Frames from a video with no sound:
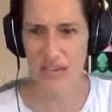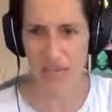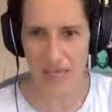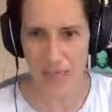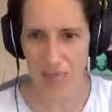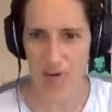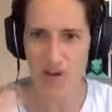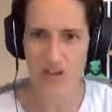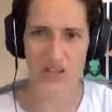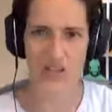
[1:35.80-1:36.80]

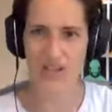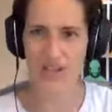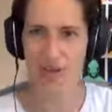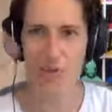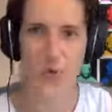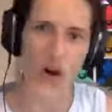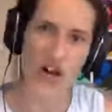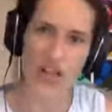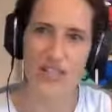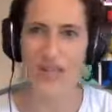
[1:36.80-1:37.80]
explored the
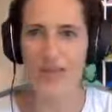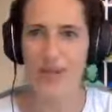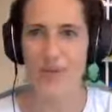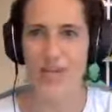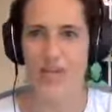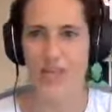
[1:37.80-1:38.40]
world a little bit,